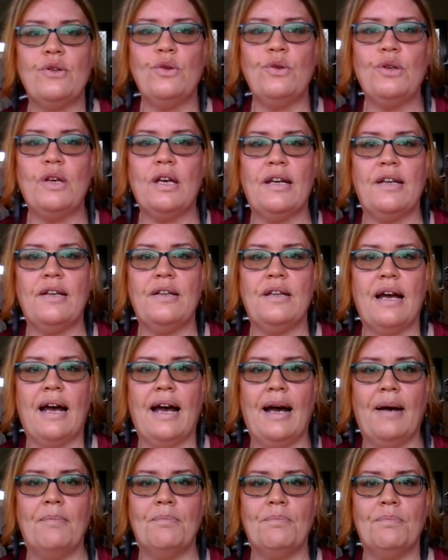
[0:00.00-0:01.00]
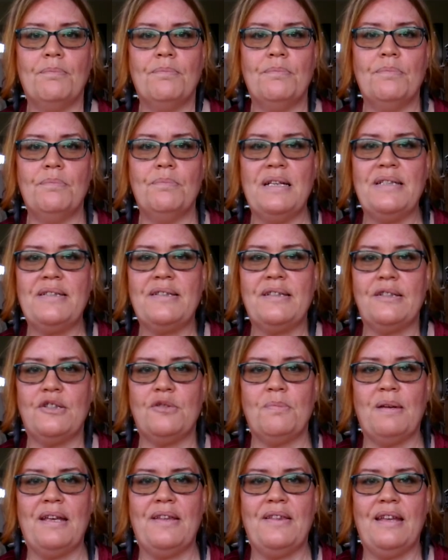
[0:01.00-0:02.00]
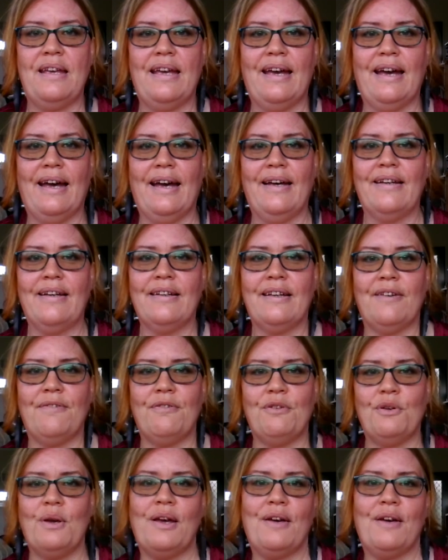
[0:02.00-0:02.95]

so you can message me there